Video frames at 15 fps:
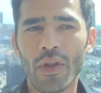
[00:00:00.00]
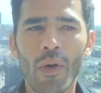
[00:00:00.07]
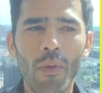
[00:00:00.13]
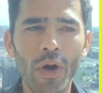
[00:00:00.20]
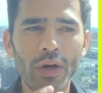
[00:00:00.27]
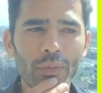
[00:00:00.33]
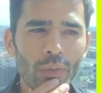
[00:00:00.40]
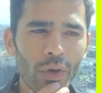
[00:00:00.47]
Now,
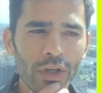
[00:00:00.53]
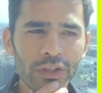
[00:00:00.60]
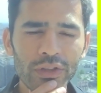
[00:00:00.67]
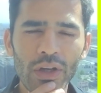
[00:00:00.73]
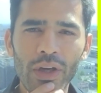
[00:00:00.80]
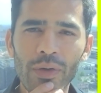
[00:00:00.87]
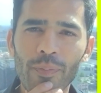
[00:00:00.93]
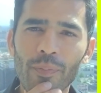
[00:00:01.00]
what
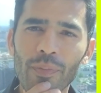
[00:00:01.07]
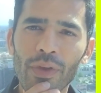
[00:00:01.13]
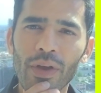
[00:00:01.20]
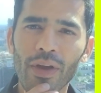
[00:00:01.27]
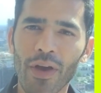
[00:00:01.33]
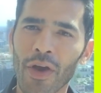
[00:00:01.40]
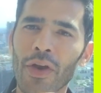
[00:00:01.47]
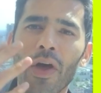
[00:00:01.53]
is
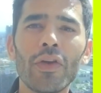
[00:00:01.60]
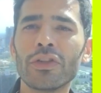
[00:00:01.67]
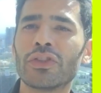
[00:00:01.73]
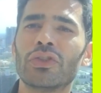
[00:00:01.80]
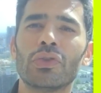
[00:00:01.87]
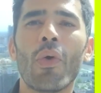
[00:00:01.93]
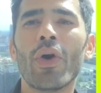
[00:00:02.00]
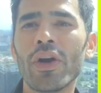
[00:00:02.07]
another
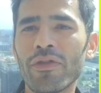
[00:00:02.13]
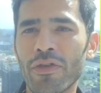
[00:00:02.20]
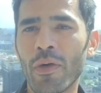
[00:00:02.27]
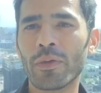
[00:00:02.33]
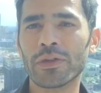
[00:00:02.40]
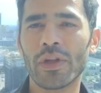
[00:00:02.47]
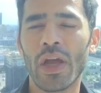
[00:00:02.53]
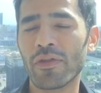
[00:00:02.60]
story
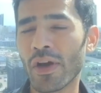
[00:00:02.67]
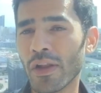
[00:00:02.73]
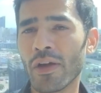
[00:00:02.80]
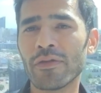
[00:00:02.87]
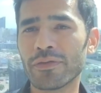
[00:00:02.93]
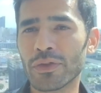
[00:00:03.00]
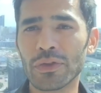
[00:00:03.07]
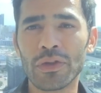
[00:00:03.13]
from his life? I
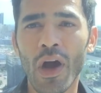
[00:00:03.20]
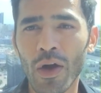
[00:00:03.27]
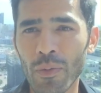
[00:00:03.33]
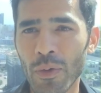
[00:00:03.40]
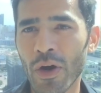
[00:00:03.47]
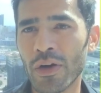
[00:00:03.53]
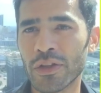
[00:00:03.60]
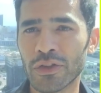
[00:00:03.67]
love to talk
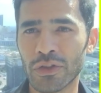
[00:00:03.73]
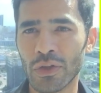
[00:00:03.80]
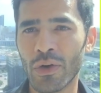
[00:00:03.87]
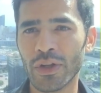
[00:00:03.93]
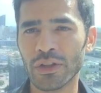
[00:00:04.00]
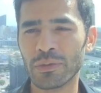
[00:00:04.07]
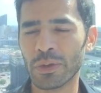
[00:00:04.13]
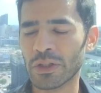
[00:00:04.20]
about his
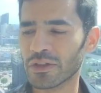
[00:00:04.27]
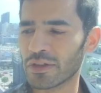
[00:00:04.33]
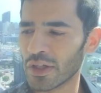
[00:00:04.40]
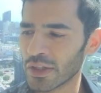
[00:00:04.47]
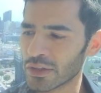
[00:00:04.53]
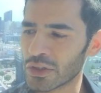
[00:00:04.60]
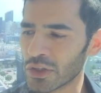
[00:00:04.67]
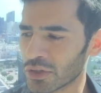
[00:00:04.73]
stories because
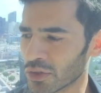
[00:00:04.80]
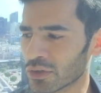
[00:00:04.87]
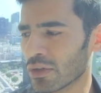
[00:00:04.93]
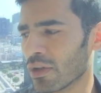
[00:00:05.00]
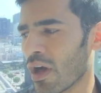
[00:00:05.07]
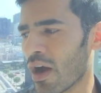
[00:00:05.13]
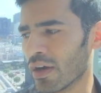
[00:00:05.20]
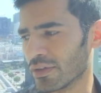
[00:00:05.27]
they teach us a
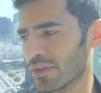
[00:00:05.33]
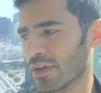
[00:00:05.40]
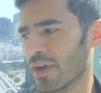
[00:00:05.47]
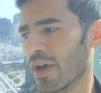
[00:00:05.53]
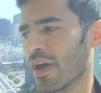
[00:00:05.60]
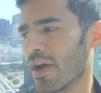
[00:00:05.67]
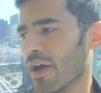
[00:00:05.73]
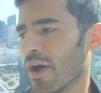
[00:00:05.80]
lot.
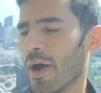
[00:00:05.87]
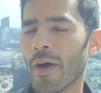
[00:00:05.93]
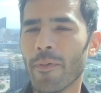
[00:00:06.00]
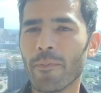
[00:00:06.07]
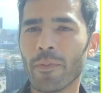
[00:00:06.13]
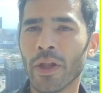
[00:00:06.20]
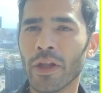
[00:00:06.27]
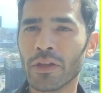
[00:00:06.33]

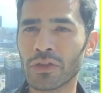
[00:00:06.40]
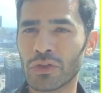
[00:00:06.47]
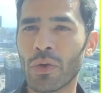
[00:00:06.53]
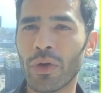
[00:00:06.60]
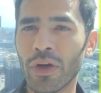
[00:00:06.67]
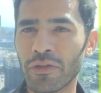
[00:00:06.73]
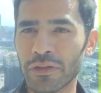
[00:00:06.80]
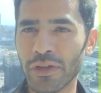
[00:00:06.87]
Another
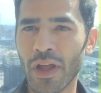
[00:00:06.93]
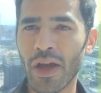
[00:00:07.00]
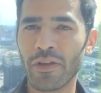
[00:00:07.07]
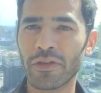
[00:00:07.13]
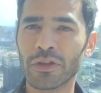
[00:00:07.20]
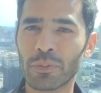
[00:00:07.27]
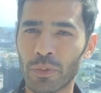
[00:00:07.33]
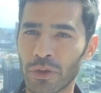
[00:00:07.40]
story of his
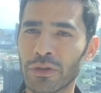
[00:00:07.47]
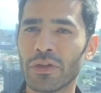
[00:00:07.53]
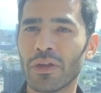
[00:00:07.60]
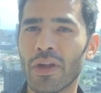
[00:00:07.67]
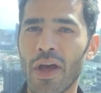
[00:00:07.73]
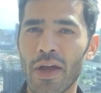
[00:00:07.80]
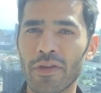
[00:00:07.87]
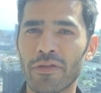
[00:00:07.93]
life, his
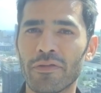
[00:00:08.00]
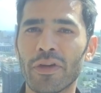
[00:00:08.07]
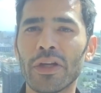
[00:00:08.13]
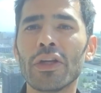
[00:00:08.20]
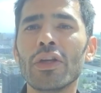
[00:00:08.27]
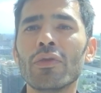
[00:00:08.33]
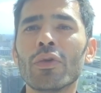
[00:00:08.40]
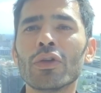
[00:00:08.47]
personal life,
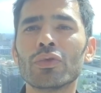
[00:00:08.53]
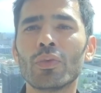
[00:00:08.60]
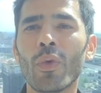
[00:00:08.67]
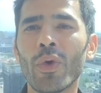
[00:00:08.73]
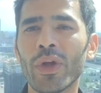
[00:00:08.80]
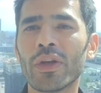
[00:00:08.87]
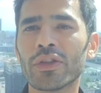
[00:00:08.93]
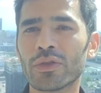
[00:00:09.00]
when he was
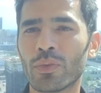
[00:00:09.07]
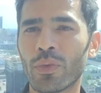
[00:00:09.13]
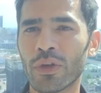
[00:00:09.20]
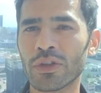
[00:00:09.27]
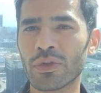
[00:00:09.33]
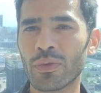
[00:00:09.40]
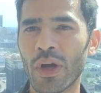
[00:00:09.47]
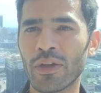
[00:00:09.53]
wooing his
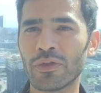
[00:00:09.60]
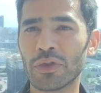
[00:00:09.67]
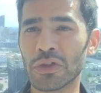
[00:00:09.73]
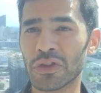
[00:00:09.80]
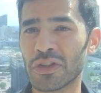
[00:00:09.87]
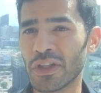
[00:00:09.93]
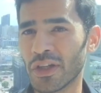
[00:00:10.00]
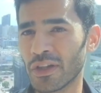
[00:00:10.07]
first wife,
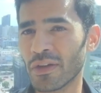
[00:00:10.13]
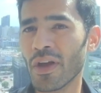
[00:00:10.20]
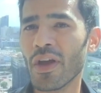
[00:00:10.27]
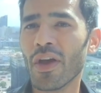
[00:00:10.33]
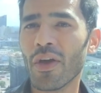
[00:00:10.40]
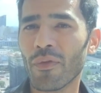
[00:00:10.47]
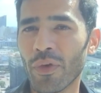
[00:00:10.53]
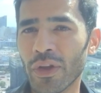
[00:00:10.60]
Justine,
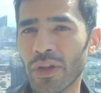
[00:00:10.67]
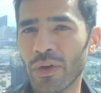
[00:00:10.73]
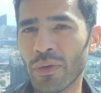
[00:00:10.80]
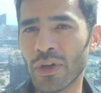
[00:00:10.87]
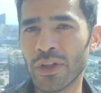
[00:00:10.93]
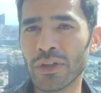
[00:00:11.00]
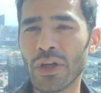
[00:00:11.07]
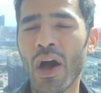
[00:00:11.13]
when they
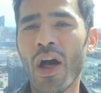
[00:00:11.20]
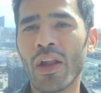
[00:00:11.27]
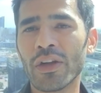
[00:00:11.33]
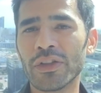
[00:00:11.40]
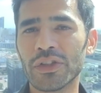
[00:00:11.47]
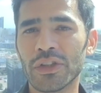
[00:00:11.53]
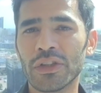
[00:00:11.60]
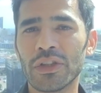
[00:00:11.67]
were in
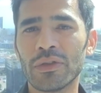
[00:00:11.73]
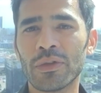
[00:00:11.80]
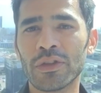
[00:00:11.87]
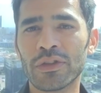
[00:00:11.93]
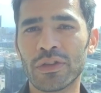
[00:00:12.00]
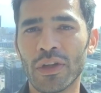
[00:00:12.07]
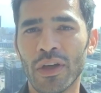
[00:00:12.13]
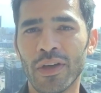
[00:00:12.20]
college and
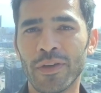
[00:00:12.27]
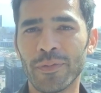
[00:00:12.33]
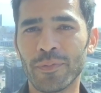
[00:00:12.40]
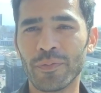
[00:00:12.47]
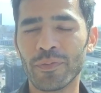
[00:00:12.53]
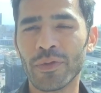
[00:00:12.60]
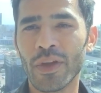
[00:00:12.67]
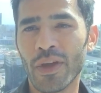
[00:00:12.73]

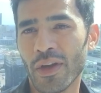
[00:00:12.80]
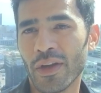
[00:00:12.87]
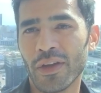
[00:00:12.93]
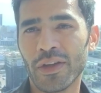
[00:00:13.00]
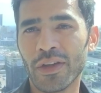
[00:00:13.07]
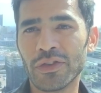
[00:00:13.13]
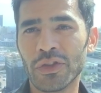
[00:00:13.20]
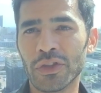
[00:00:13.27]

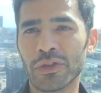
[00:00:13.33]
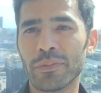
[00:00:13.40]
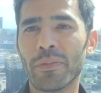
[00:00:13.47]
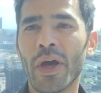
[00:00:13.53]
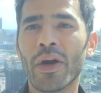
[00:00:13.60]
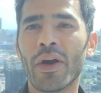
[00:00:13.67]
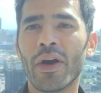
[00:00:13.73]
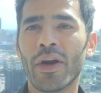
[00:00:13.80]
he had just
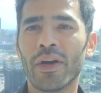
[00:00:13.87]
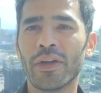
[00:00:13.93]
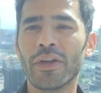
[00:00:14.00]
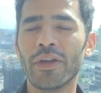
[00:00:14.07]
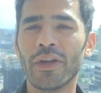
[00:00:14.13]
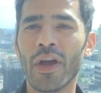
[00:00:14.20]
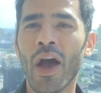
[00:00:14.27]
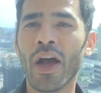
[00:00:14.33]
met her,
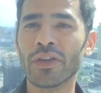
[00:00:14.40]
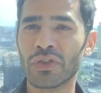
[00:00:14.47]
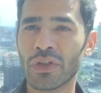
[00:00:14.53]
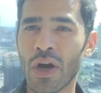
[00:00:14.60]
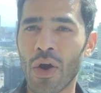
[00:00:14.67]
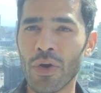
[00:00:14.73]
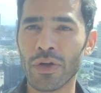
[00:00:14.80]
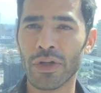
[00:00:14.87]
he asked
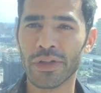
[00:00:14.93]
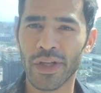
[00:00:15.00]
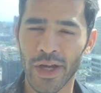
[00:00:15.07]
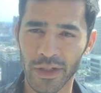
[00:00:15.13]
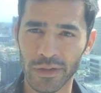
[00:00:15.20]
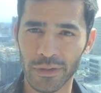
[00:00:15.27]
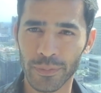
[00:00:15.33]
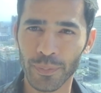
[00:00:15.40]
her out on a
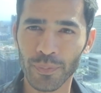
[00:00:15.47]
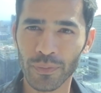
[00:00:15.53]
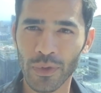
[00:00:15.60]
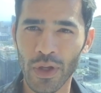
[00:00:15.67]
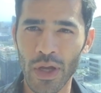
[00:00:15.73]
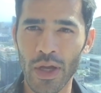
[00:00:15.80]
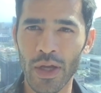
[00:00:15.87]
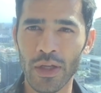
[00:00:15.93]
date
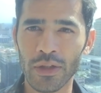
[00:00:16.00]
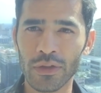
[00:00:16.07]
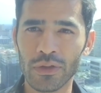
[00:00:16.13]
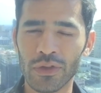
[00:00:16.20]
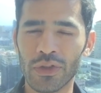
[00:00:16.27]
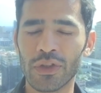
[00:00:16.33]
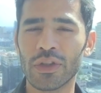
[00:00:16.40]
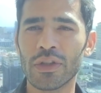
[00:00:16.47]

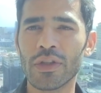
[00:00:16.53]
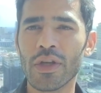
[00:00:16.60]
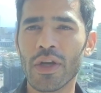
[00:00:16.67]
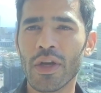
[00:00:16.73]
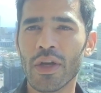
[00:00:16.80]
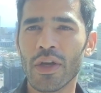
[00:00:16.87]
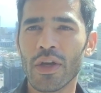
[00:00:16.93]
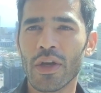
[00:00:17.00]
and she
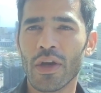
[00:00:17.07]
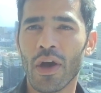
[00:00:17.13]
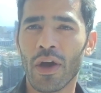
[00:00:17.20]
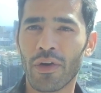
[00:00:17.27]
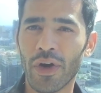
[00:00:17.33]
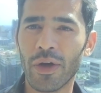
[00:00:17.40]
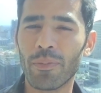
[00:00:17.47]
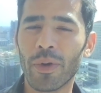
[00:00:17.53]

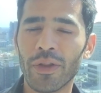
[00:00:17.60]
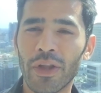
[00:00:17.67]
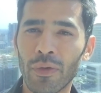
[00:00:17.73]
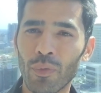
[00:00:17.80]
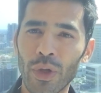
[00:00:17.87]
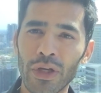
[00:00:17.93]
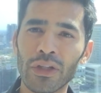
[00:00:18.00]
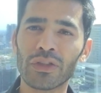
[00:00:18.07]
agreed. But
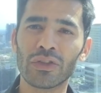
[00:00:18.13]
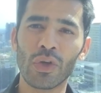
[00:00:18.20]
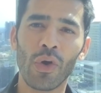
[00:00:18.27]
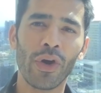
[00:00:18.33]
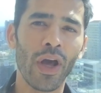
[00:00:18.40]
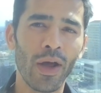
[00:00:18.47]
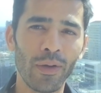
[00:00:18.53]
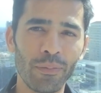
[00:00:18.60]
then when he
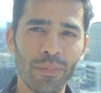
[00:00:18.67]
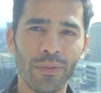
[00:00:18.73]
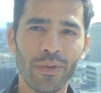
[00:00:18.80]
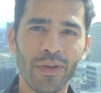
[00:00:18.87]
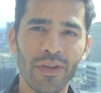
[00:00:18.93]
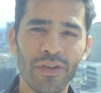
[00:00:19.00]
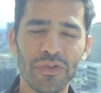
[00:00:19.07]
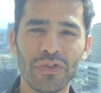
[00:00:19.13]
showed up
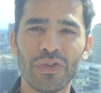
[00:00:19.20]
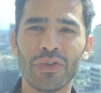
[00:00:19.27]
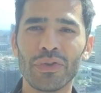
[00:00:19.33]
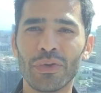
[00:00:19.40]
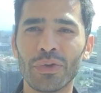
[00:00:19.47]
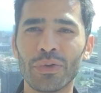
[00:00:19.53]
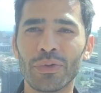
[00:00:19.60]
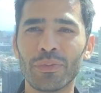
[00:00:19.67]

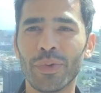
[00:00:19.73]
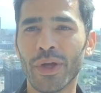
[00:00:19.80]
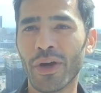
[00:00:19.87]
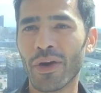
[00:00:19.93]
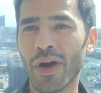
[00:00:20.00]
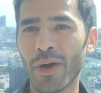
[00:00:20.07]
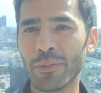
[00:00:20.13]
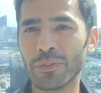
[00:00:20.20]
to pick
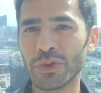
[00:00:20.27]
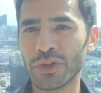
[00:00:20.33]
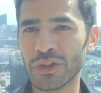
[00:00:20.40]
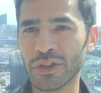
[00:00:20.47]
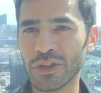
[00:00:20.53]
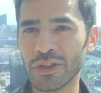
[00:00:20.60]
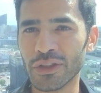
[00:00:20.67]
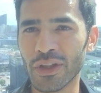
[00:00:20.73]
her up,
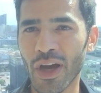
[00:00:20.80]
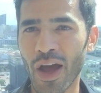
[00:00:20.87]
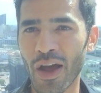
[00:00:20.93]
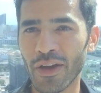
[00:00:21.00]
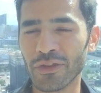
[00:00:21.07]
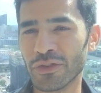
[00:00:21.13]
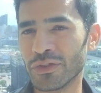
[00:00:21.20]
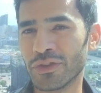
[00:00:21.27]
she
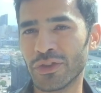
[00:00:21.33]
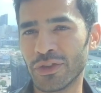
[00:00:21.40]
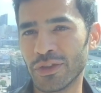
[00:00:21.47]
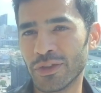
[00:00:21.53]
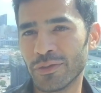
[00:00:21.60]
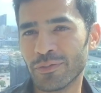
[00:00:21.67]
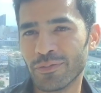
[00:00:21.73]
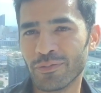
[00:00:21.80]

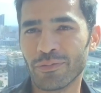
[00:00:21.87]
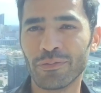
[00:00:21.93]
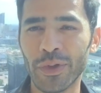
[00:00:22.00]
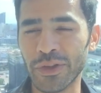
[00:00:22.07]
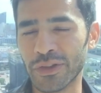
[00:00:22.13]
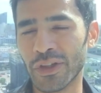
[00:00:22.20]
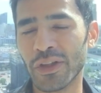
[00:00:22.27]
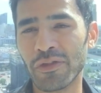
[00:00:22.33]

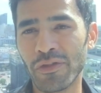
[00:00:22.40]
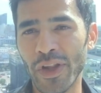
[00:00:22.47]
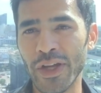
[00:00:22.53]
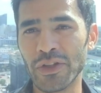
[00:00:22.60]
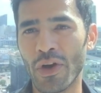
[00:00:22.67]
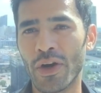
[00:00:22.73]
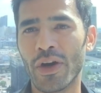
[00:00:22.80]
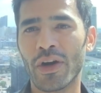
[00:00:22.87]
basically
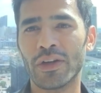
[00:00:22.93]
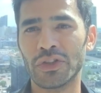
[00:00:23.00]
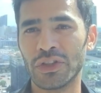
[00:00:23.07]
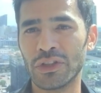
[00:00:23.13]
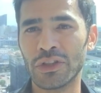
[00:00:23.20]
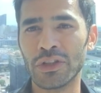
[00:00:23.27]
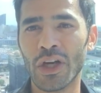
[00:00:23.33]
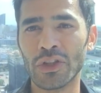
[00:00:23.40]
flaked on her.
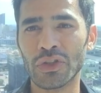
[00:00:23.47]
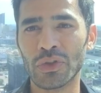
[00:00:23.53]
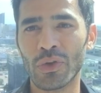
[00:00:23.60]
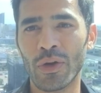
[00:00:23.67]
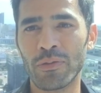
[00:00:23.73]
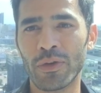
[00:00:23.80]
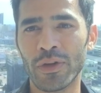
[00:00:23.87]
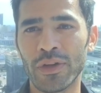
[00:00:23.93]
She did not
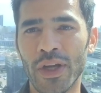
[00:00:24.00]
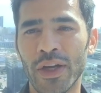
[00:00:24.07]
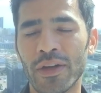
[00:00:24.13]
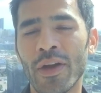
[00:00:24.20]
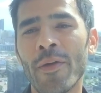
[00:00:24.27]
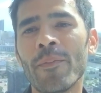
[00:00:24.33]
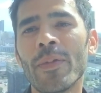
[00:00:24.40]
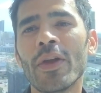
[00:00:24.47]
show up for the
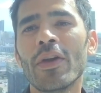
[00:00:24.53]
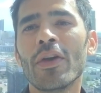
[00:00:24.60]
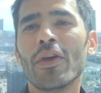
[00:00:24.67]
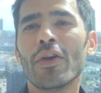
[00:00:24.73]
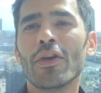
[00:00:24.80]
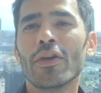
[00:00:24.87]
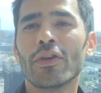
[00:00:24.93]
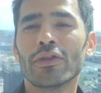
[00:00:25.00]
date.
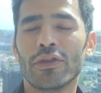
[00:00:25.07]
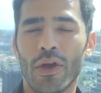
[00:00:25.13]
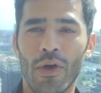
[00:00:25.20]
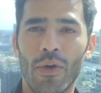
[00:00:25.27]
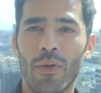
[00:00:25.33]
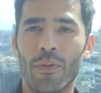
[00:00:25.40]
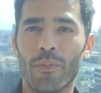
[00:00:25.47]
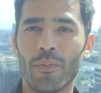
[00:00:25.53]

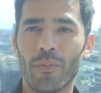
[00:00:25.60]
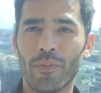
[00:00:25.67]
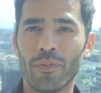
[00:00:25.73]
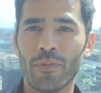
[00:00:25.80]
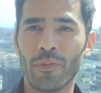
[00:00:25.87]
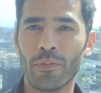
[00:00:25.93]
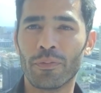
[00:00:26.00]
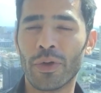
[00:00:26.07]

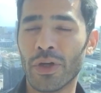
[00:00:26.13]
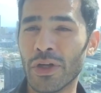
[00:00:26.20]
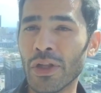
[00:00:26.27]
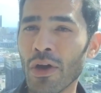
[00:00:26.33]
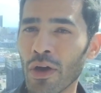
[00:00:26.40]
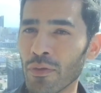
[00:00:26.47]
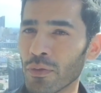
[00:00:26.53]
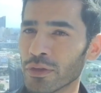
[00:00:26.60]
But
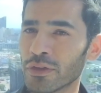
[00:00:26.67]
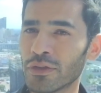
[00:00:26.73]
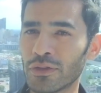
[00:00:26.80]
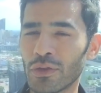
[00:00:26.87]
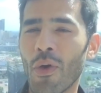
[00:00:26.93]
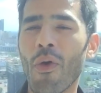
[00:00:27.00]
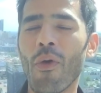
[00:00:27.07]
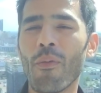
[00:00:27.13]
Elon was
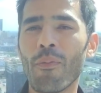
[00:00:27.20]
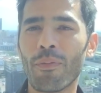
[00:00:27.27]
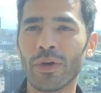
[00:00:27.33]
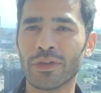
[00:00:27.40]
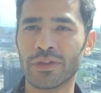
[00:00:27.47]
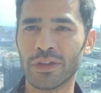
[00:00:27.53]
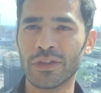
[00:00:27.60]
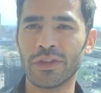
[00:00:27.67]
so
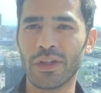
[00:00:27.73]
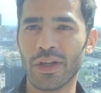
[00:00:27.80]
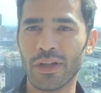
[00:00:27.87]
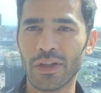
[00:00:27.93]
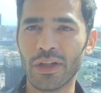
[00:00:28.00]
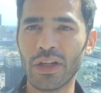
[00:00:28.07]
persistent.